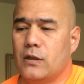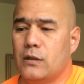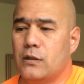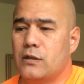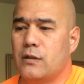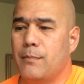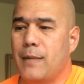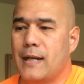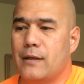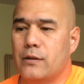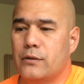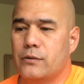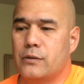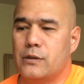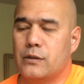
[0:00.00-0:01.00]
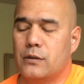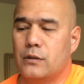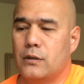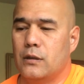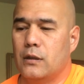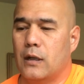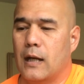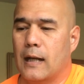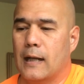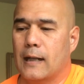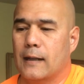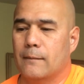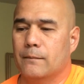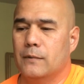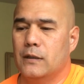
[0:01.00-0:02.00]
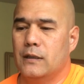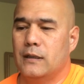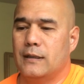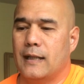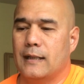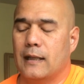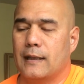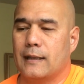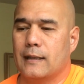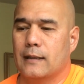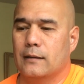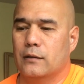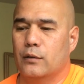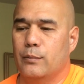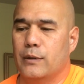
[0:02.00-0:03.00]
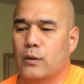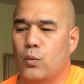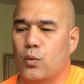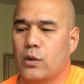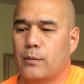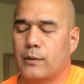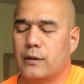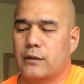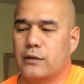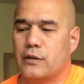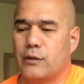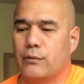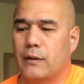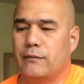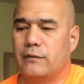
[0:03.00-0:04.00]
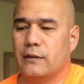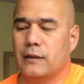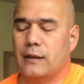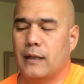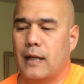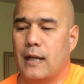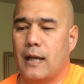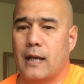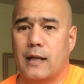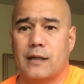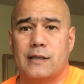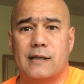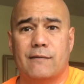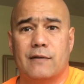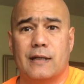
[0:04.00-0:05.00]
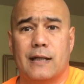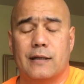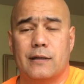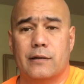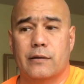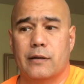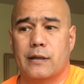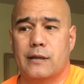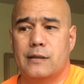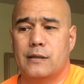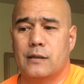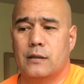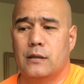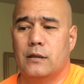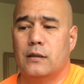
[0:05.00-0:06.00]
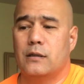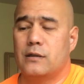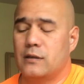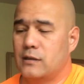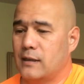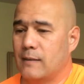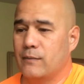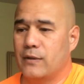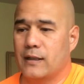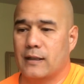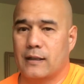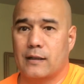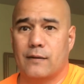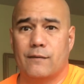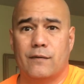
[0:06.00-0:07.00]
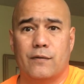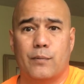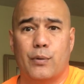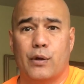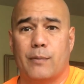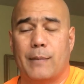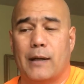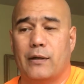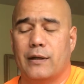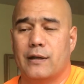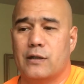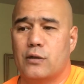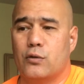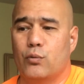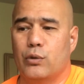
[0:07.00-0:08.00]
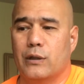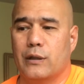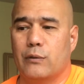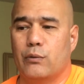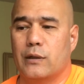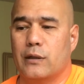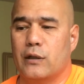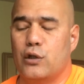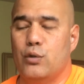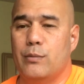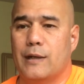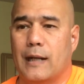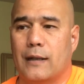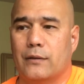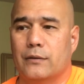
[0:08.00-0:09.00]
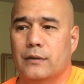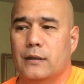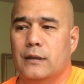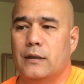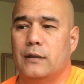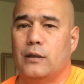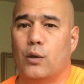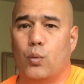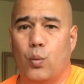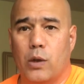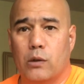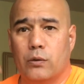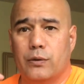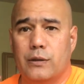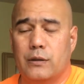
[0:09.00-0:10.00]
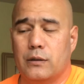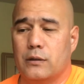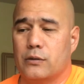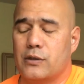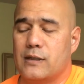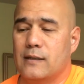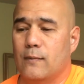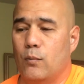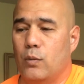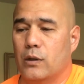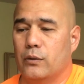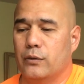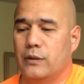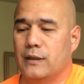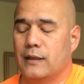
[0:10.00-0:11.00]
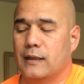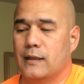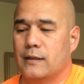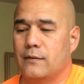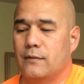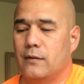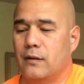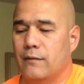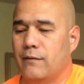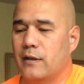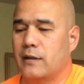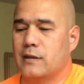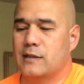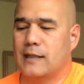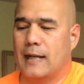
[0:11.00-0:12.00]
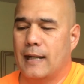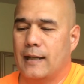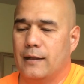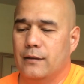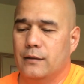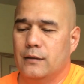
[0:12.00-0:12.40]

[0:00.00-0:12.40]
Tomatoes, they like it a little bit warmer, so roughly 78 degrees. Same thing, if you put them out and it's really, really humid out, they'll wilt. You'll see them wilt and get very sad.